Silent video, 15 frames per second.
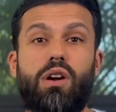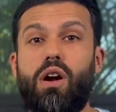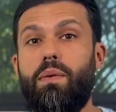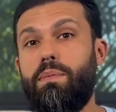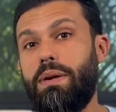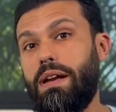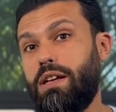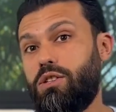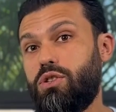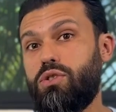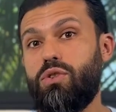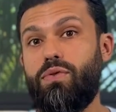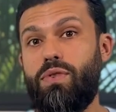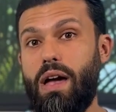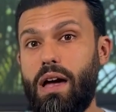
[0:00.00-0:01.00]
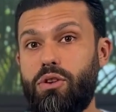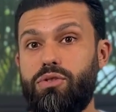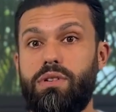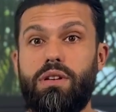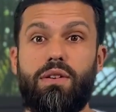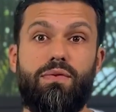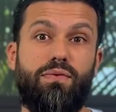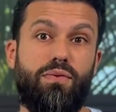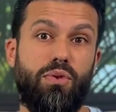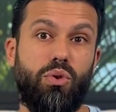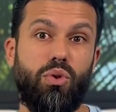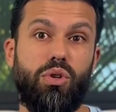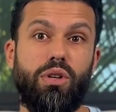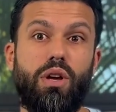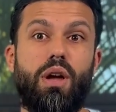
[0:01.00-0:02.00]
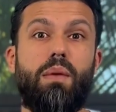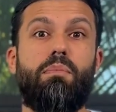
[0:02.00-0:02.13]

combinations of housing and food,